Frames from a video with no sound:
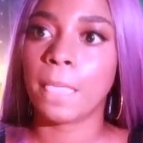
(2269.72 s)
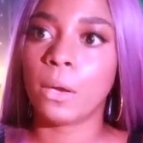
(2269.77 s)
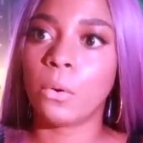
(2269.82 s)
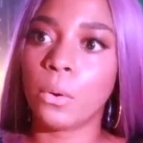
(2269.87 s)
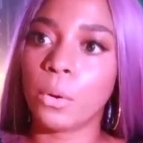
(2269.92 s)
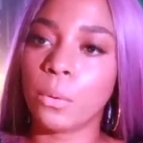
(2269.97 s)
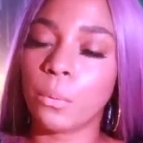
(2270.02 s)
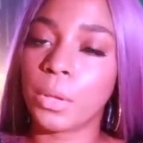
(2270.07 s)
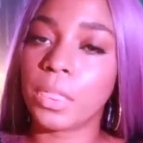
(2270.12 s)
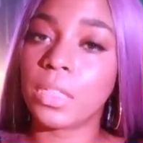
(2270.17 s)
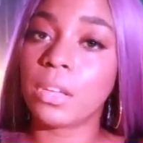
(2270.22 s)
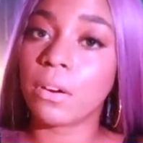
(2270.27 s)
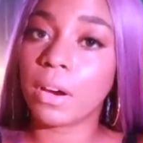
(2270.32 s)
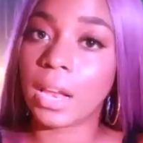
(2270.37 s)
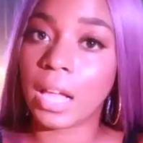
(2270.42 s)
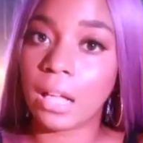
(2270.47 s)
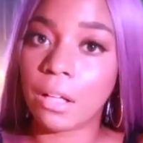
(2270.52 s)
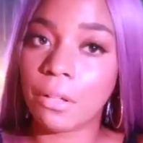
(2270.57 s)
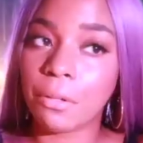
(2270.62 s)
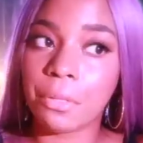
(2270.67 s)
or with your
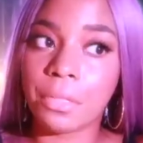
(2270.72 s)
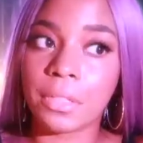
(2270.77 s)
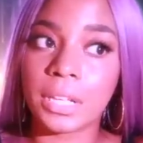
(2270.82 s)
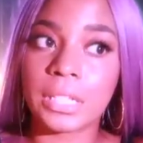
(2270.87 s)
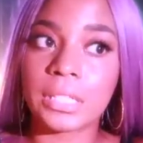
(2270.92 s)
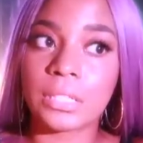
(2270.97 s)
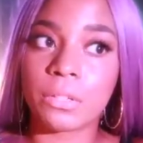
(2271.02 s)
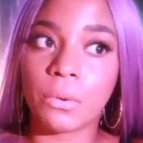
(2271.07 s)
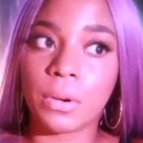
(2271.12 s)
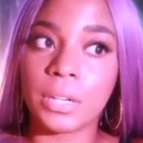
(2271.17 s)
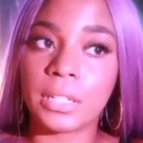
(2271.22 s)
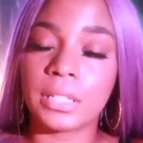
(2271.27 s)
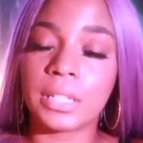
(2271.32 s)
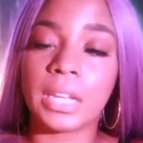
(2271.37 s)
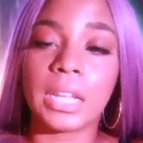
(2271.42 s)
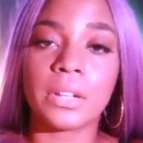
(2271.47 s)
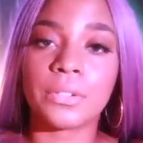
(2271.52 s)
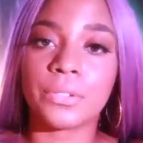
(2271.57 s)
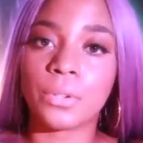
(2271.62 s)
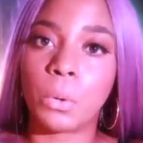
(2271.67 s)
health, it's going to
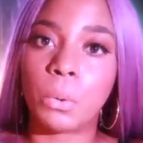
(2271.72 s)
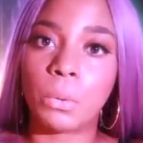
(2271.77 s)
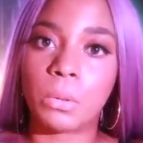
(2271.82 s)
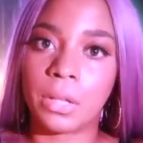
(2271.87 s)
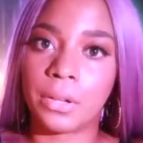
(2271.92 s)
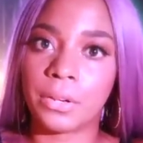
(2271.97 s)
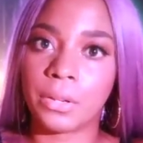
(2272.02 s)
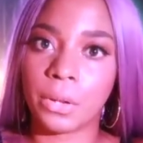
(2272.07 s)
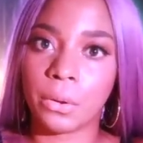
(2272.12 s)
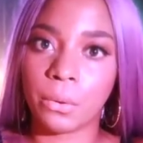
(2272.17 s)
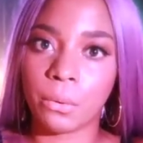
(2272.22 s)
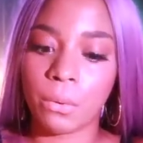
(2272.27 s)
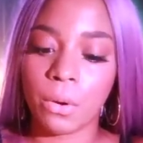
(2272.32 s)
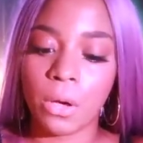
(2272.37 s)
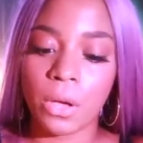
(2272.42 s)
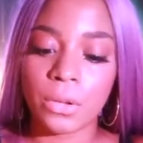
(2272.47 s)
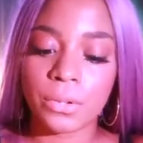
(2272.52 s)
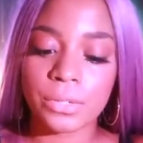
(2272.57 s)
take a toll on you.